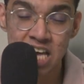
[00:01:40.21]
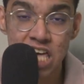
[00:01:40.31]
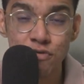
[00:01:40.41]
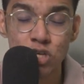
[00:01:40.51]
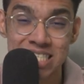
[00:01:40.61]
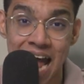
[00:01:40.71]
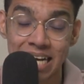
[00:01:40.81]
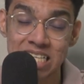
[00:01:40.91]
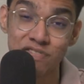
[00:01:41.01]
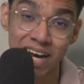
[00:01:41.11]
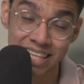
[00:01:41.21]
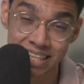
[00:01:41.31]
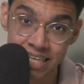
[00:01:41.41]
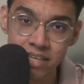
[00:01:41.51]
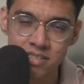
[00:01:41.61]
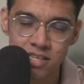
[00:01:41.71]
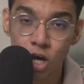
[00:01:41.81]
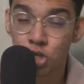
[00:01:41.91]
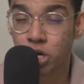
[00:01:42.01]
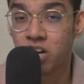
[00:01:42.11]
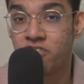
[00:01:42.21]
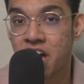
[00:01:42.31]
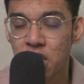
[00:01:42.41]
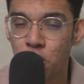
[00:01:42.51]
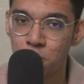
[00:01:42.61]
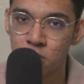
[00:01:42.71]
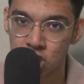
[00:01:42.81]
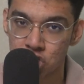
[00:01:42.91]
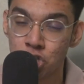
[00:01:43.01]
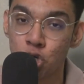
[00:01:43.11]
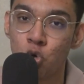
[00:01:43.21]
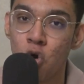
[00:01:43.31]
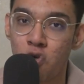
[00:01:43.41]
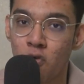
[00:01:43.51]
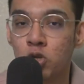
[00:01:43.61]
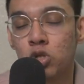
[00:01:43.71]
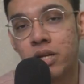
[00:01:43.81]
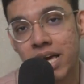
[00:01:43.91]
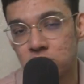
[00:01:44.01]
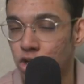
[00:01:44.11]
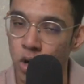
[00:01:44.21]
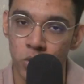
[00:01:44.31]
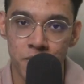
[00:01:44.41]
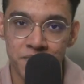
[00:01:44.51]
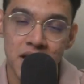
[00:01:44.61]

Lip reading: If you satisfy these, you're in a very good position to go forward to the next round.